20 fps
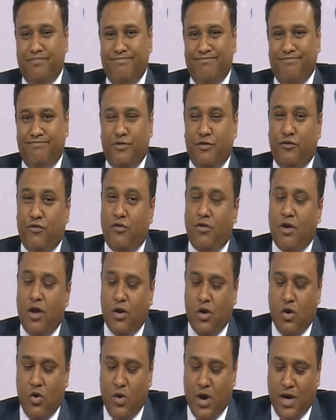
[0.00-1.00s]
before I
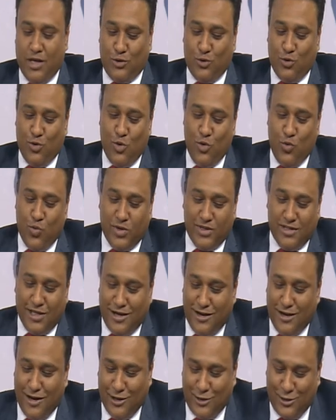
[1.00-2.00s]
go, as always, I'd
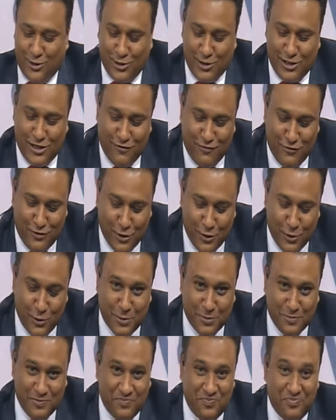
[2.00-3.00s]
like to give you
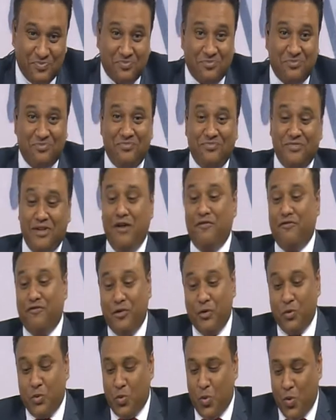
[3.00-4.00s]
a
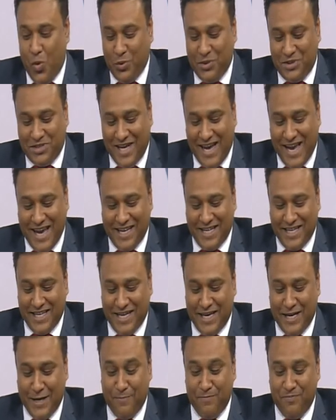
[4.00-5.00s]
few quotes.
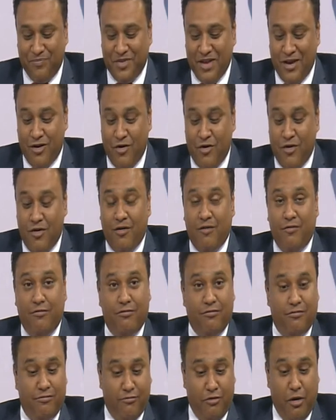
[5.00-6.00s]
And
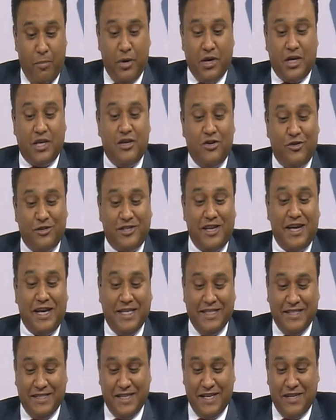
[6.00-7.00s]
Robert
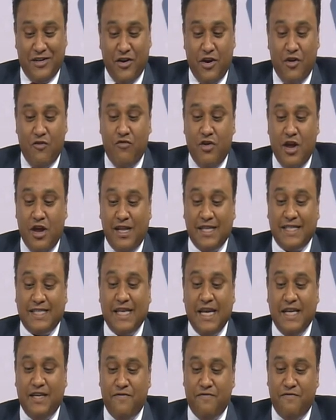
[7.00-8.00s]
Kiyosaki said, "Real
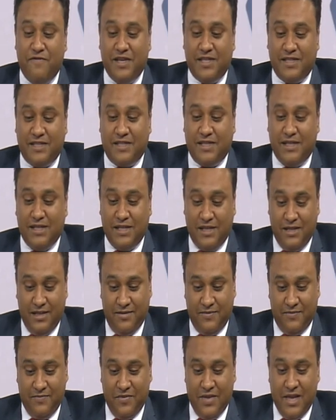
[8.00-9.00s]
estate investing,
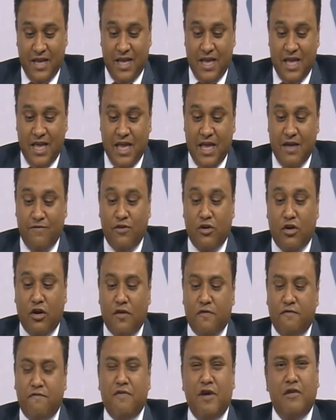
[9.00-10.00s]
even on a
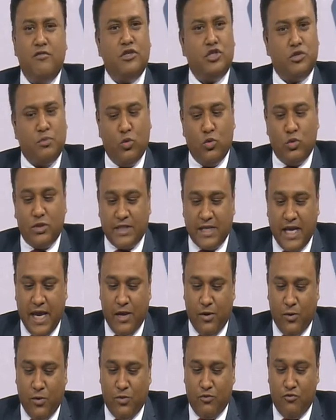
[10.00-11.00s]
very small
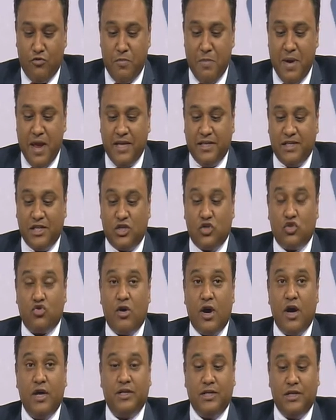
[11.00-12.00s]
scale, remains a
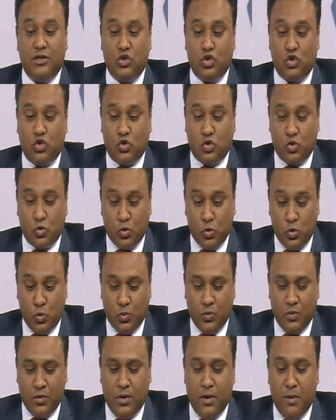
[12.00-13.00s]
tried and true
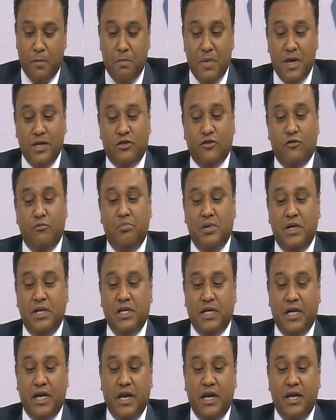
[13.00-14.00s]
means of
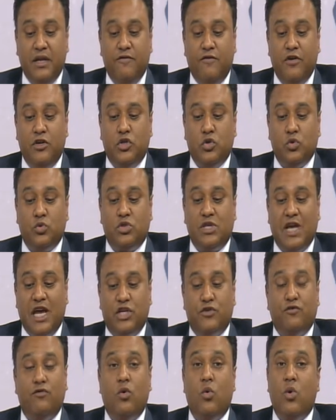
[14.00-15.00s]
building an individual's cash
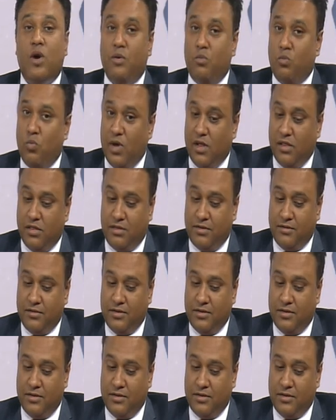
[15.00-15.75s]
flow and wealth."